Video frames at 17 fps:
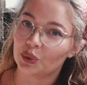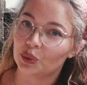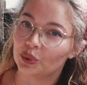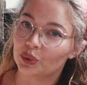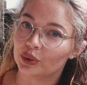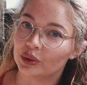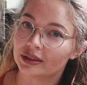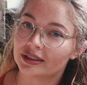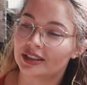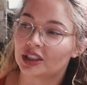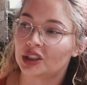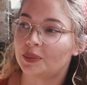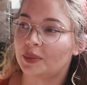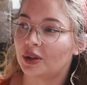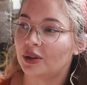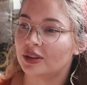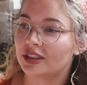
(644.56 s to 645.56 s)
tools,
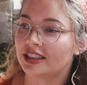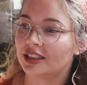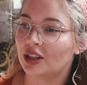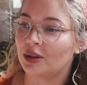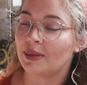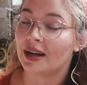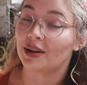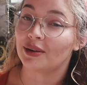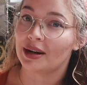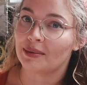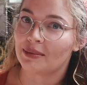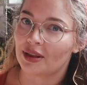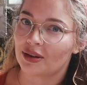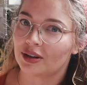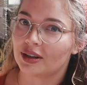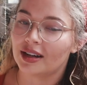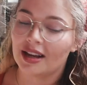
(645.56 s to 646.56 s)
just because, you know, my
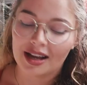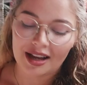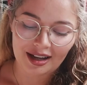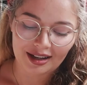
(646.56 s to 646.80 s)
grandmother